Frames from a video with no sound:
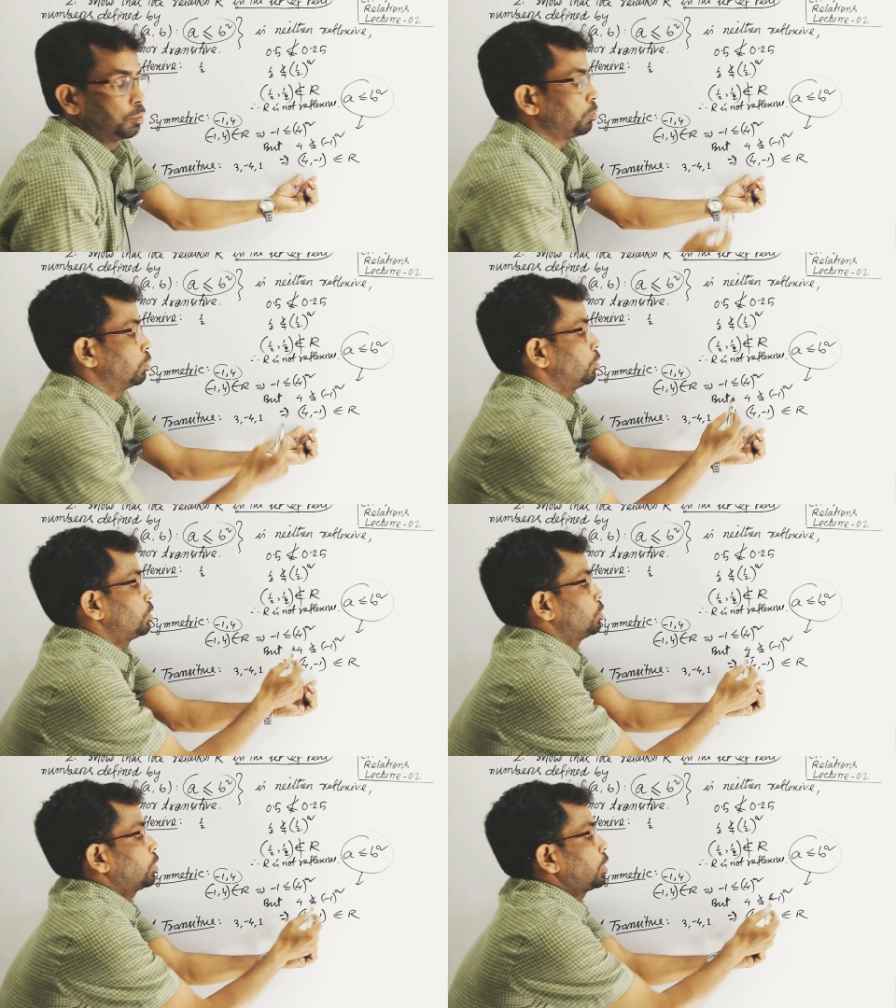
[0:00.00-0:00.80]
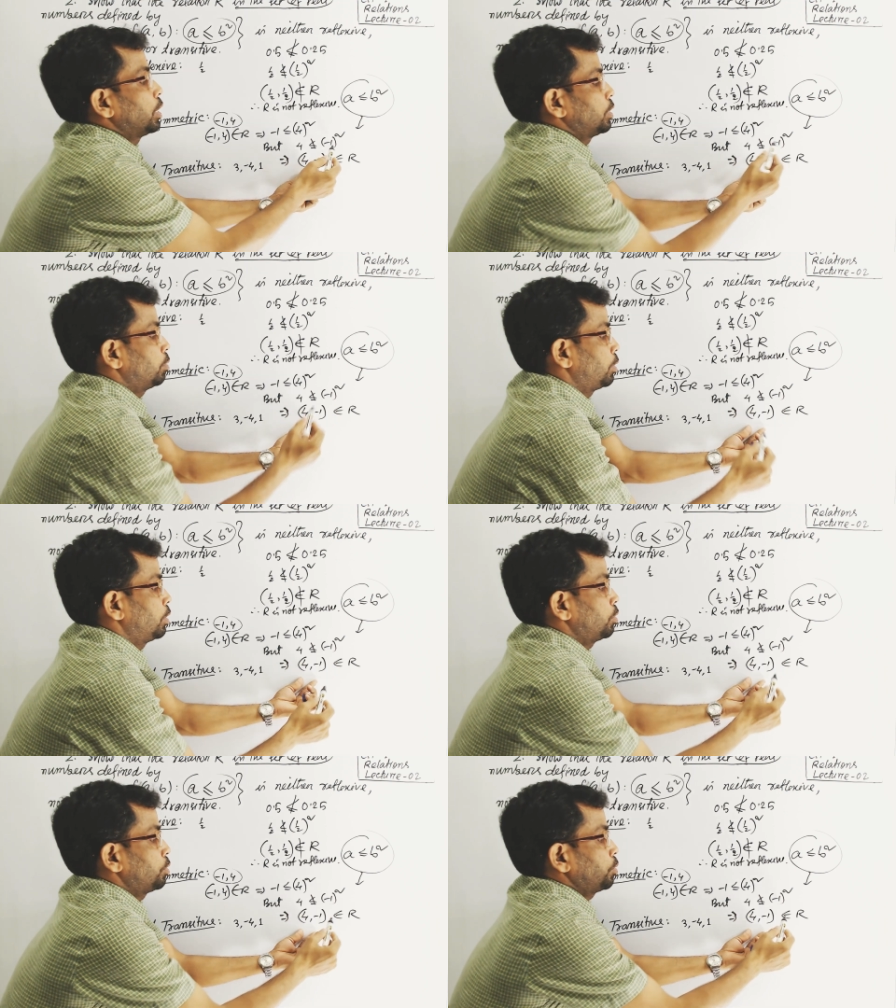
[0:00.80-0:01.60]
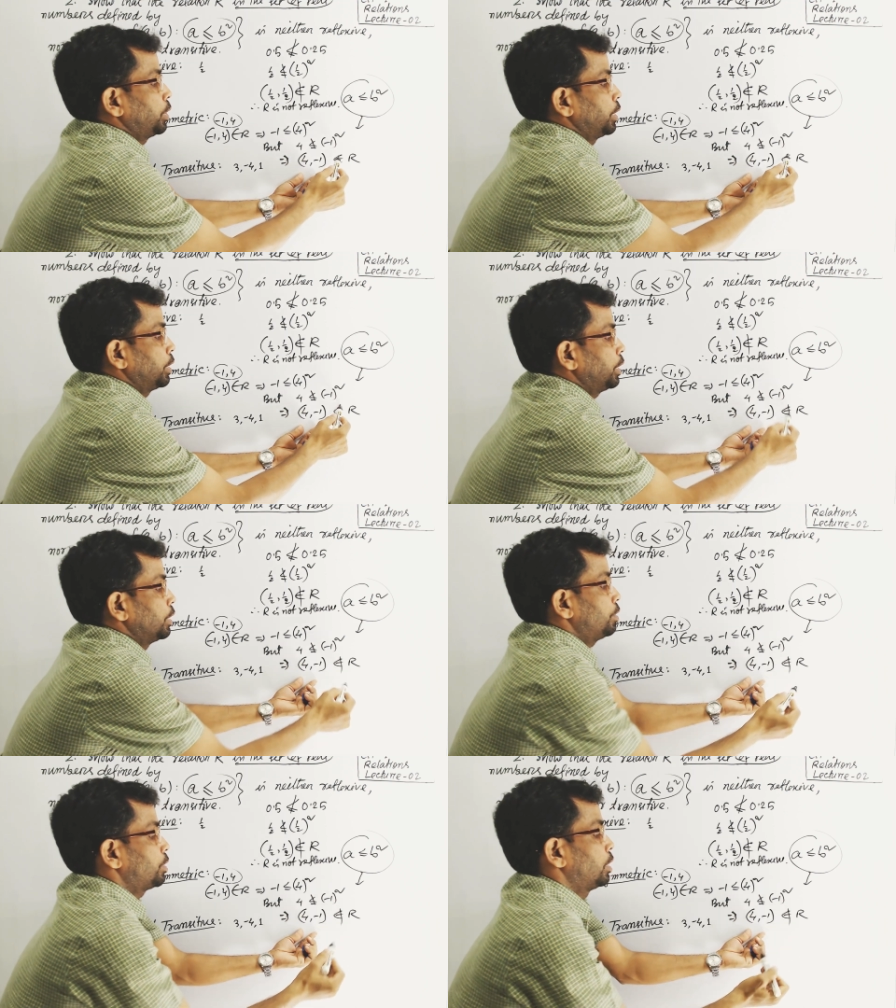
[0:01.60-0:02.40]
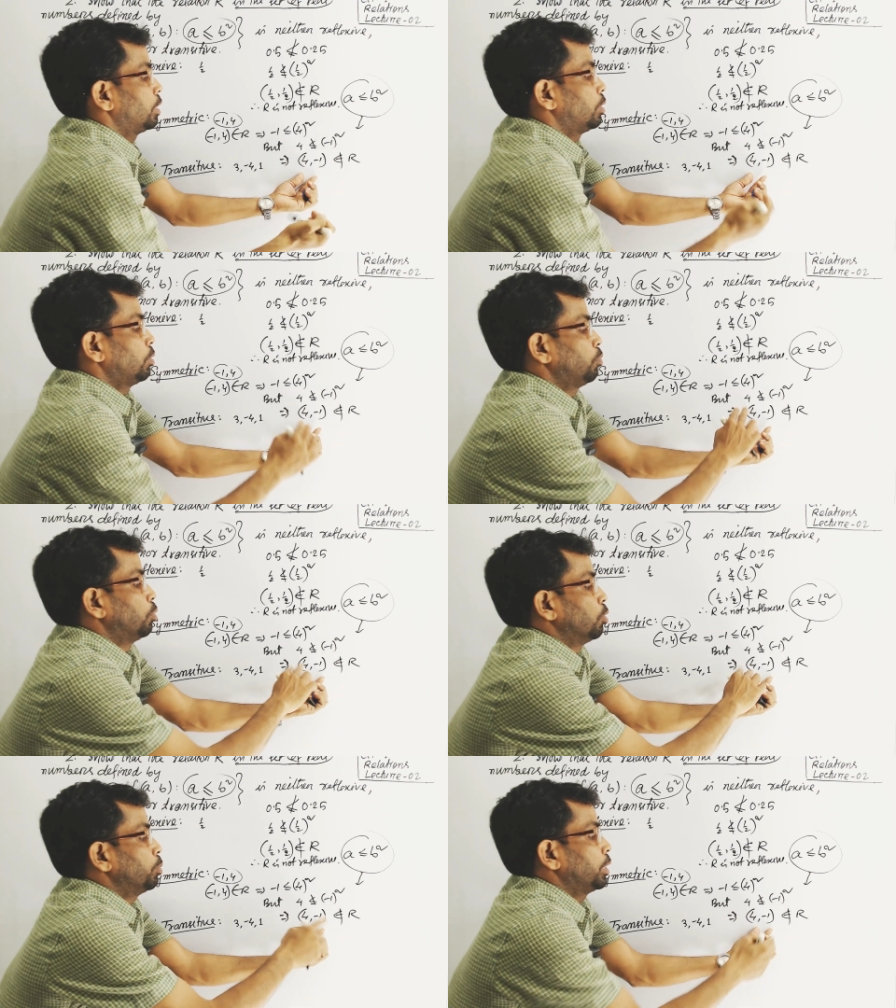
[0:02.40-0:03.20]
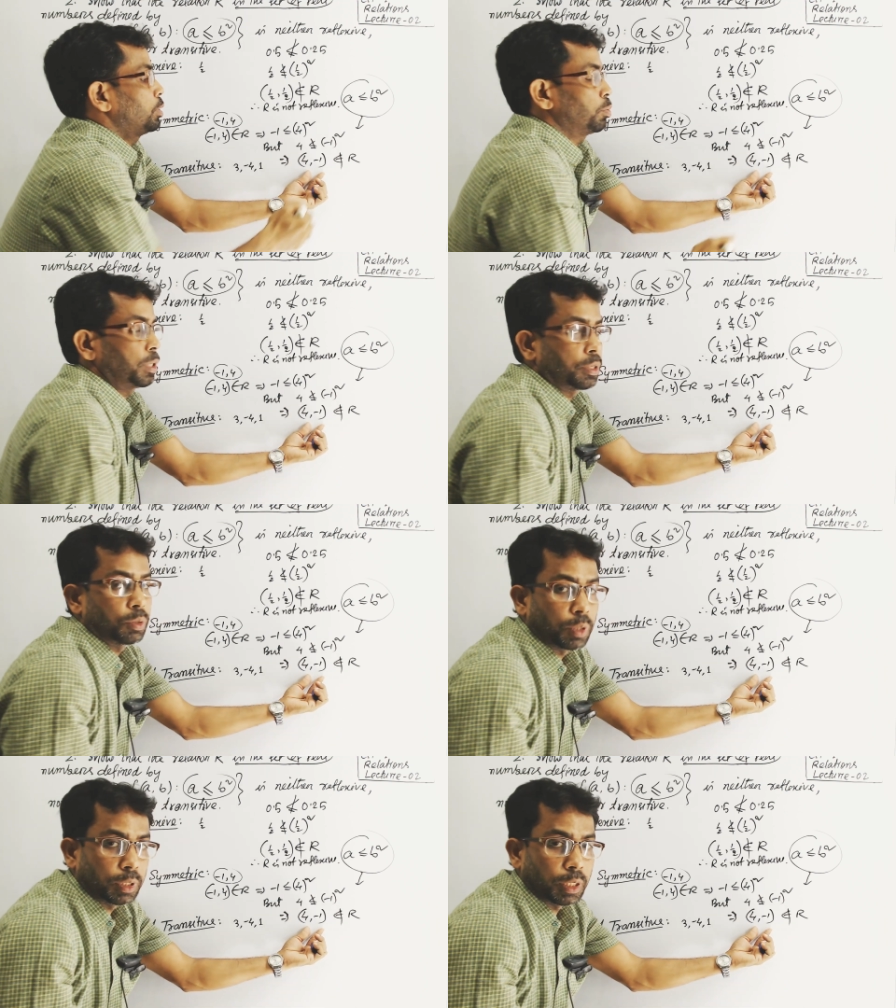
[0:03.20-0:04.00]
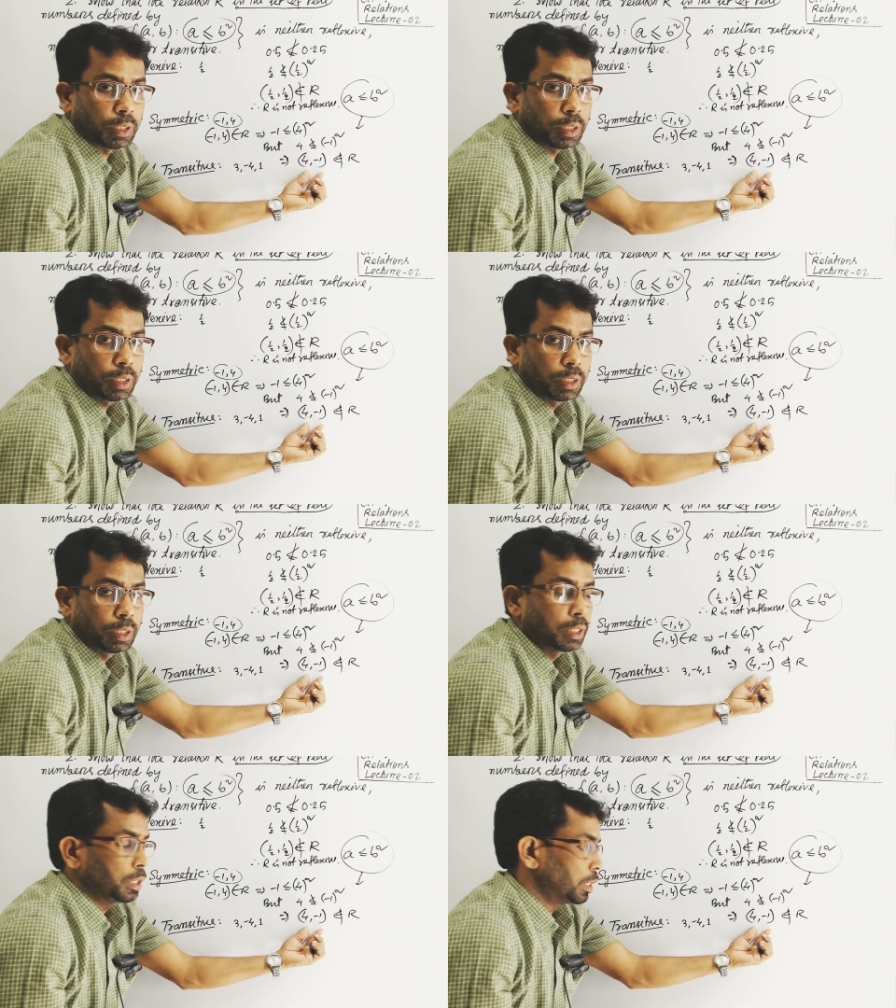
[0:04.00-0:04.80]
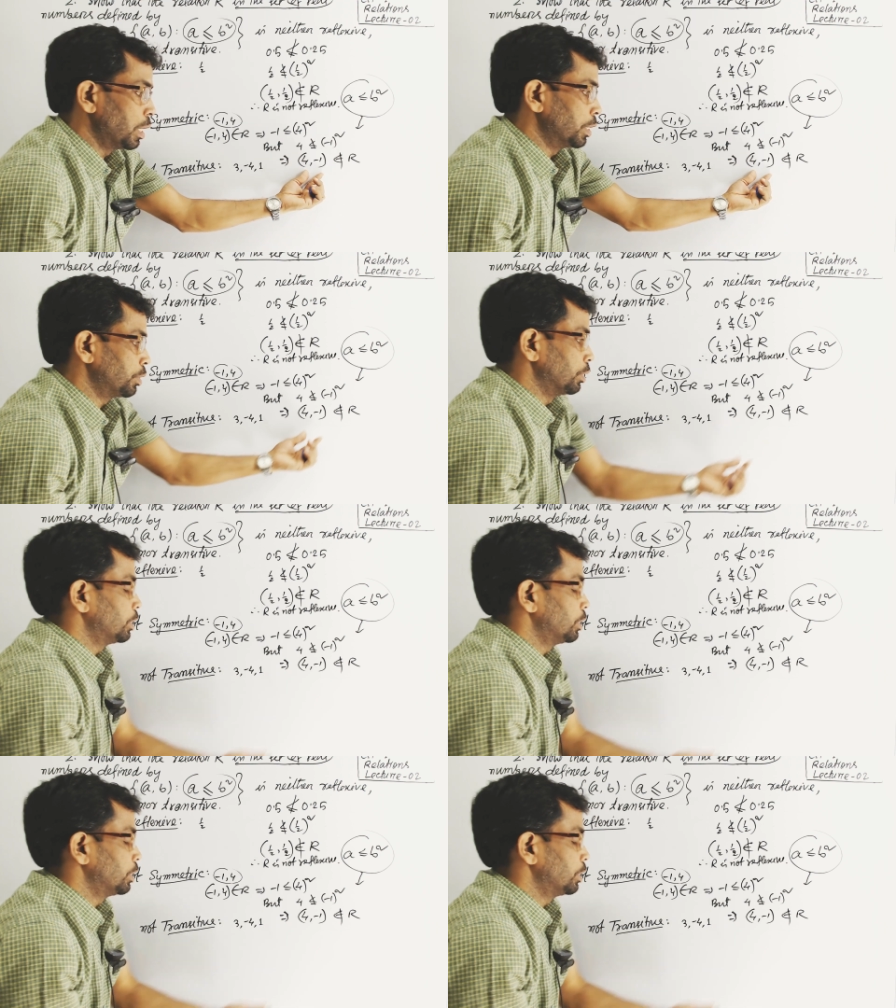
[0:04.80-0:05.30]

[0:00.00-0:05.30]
4 is not less than minus 1 square, and hence 4 minus 1 is not there in the relation.